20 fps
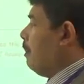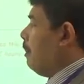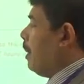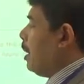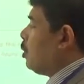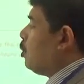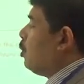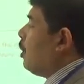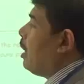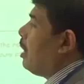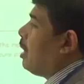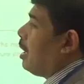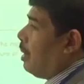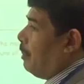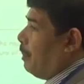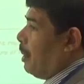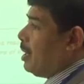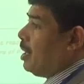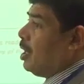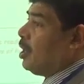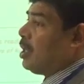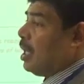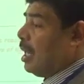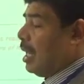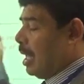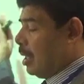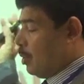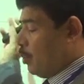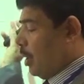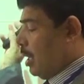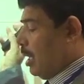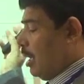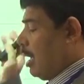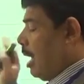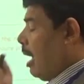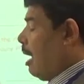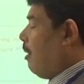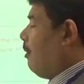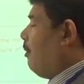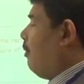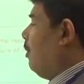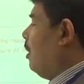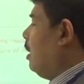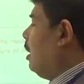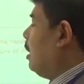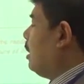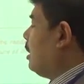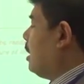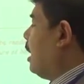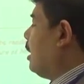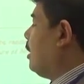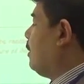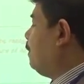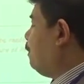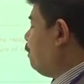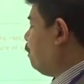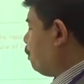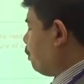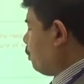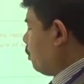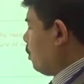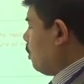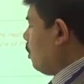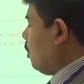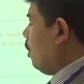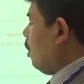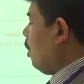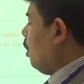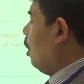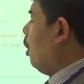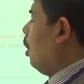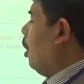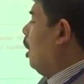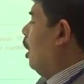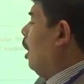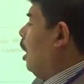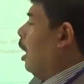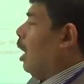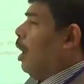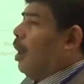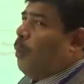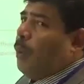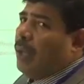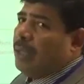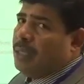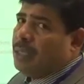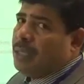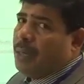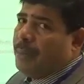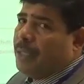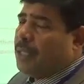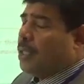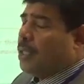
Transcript: Number two is the repetition, as we have said. What is